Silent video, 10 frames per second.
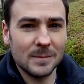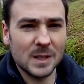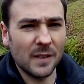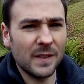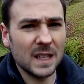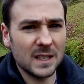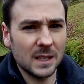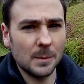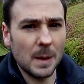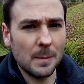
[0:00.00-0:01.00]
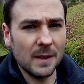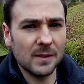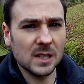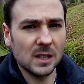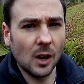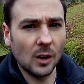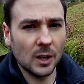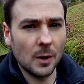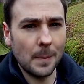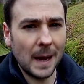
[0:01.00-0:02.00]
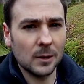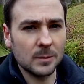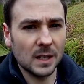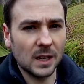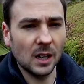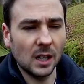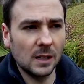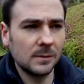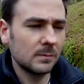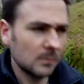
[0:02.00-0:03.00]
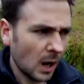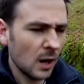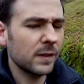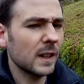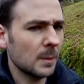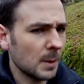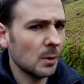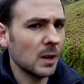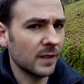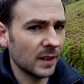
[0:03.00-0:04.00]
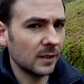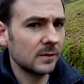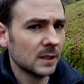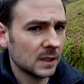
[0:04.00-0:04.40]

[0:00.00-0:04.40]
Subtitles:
So I think it's going to be a bit of a slog going back up to the car. Hopefully it'll be worth it though.